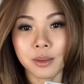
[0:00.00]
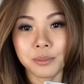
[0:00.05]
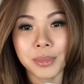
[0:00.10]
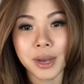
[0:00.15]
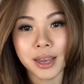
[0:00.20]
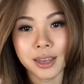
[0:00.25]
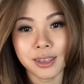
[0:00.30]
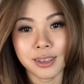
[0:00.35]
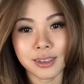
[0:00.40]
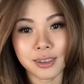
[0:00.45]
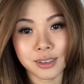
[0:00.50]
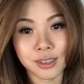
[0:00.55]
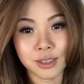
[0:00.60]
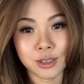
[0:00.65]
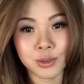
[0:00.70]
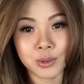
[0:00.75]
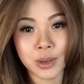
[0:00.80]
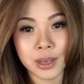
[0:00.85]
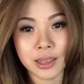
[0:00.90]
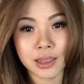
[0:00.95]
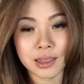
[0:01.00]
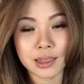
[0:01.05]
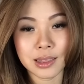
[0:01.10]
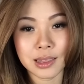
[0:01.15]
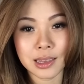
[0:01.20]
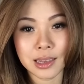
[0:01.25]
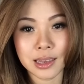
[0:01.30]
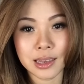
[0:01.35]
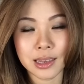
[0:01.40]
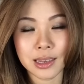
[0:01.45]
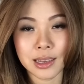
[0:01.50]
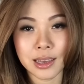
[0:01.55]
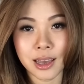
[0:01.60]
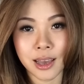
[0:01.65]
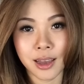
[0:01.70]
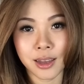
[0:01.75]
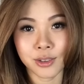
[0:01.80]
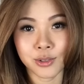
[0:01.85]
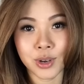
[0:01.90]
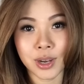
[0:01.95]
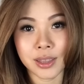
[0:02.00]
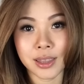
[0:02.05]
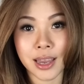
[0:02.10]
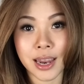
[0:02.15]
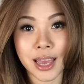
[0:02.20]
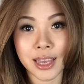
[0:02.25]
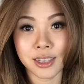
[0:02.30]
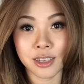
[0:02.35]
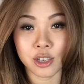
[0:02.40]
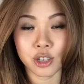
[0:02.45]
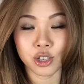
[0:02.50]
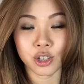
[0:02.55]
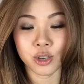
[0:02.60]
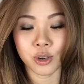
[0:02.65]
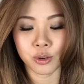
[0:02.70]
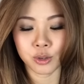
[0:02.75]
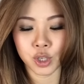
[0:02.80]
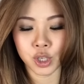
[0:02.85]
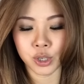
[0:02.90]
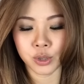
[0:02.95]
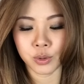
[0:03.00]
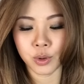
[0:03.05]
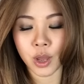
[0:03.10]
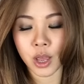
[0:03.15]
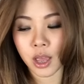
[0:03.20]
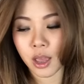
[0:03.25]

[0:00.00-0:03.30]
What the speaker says: by doing the trick that I just showed you.